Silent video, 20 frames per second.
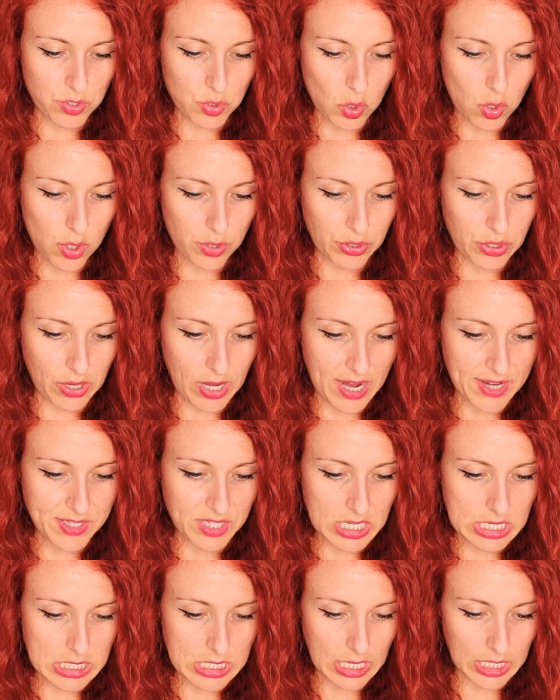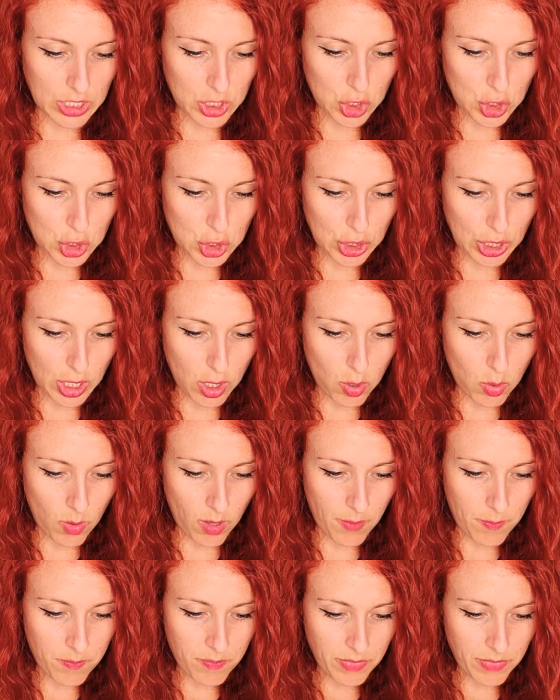old, you guys. He's 6'2".